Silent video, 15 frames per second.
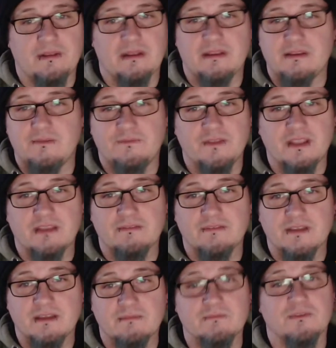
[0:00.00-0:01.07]
You think of
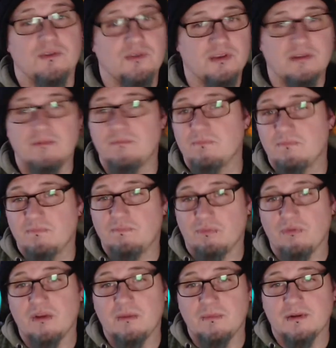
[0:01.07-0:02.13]
it, you can
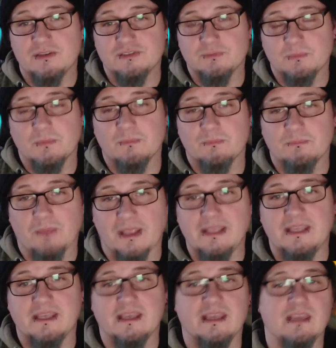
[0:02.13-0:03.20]
pretty much make
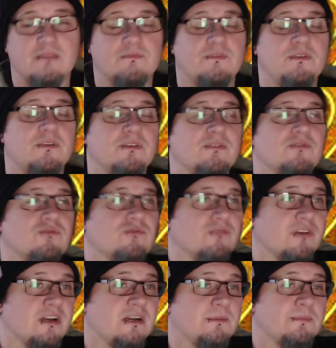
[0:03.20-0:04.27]
it if you can draw
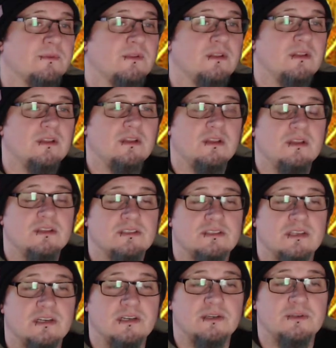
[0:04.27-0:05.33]
it up.
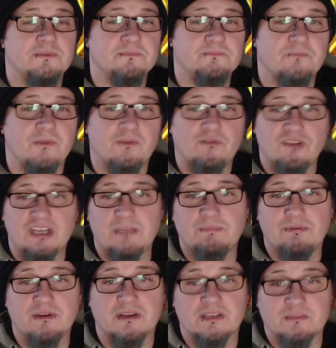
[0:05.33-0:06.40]
So the 3D
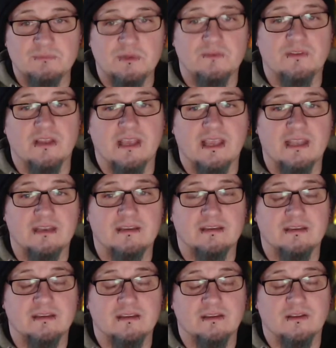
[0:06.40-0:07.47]
printers moved ahead
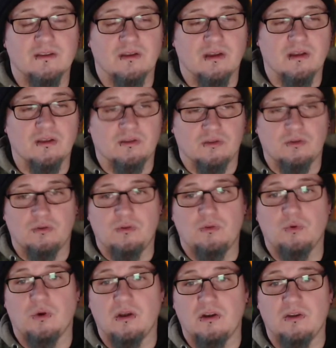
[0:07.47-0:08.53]

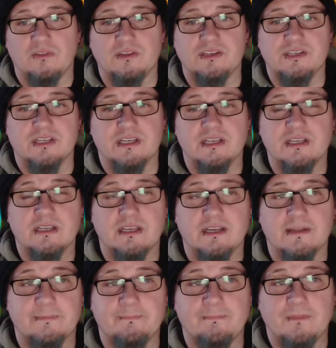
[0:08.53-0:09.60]
quite a lot this year.
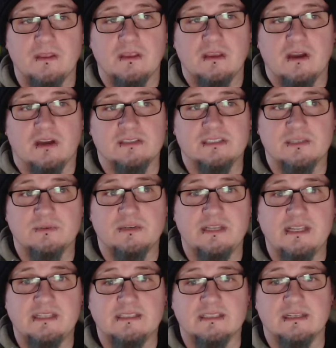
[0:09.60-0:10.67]
Still
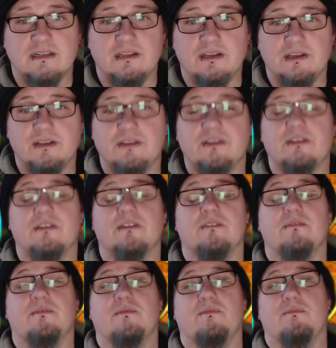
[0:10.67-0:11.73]
need to learn
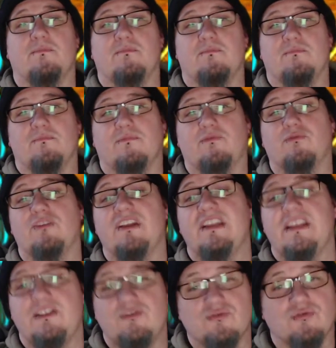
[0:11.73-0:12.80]

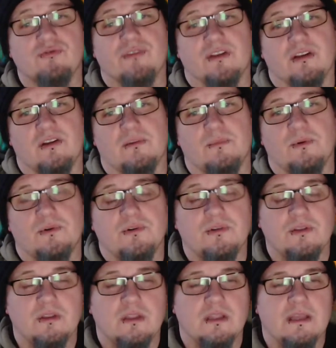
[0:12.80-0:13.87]
3D drawing a lot more,
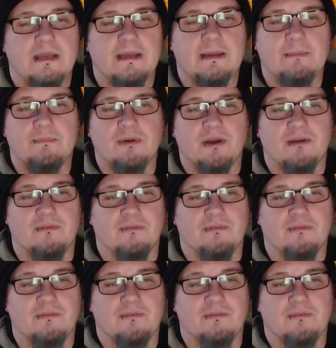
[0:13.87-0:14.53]
but